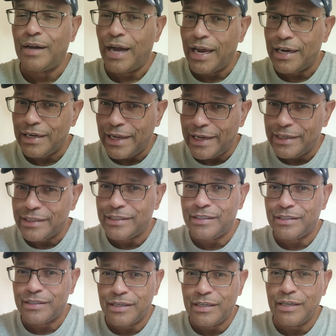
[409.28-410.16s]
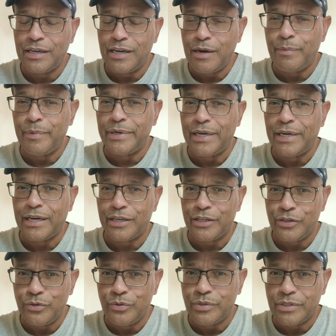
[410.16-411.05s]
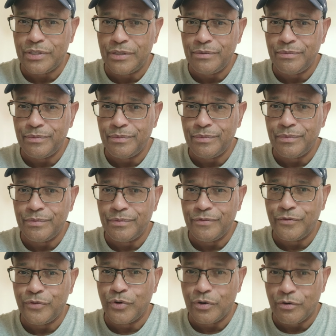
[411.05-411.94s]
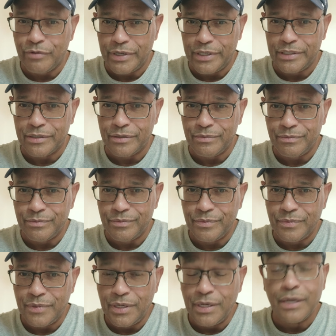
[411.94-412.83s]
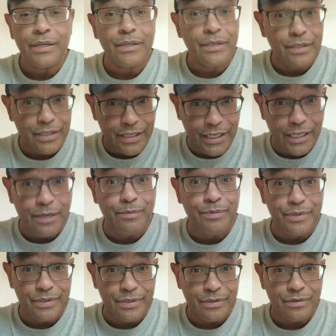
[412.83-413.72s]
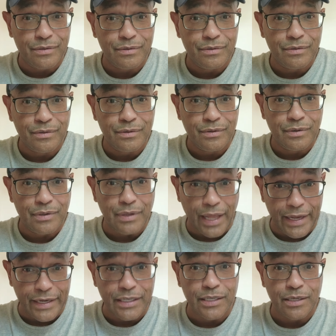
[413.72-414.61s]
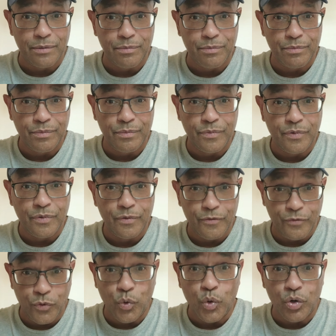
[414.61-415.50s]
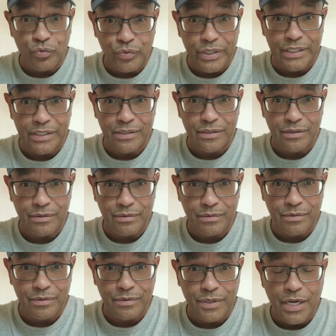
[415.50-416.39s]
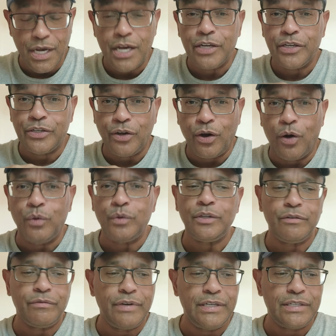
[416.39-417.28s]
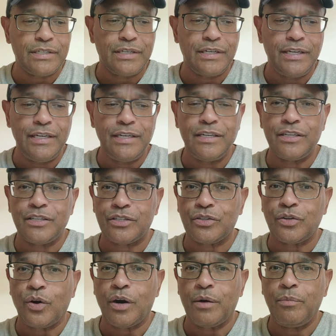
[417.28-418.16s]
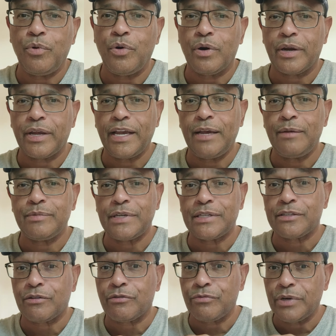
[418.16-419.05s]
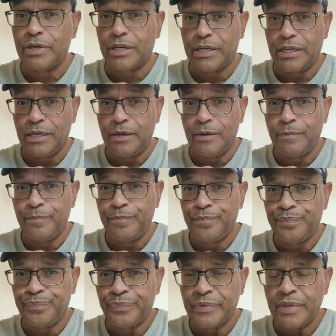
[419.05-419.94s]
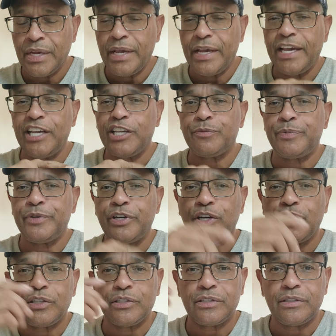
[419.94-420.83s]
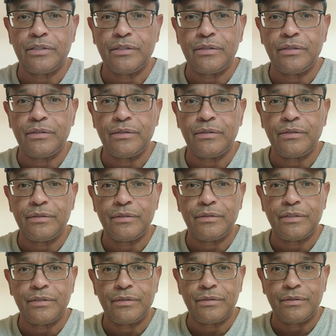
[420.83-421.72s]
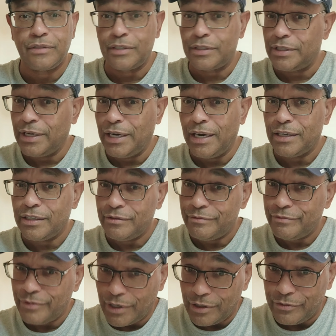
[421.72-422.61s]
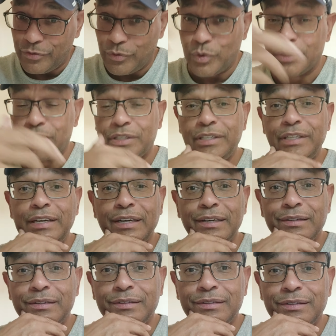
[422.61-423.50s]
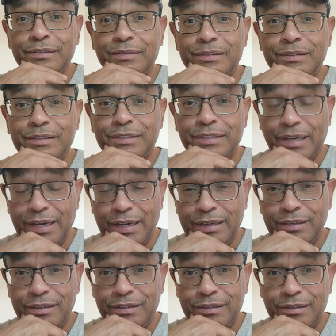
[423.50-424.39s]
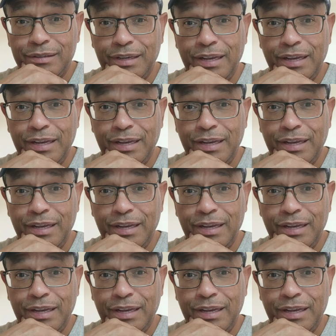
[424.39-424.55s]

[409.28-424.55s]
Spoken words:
I like this kid coming out of Houston for a reason. Tibbs liked him for a reason. The only reason he didn't start more games as a rookie is because the Don, unfortunately, signed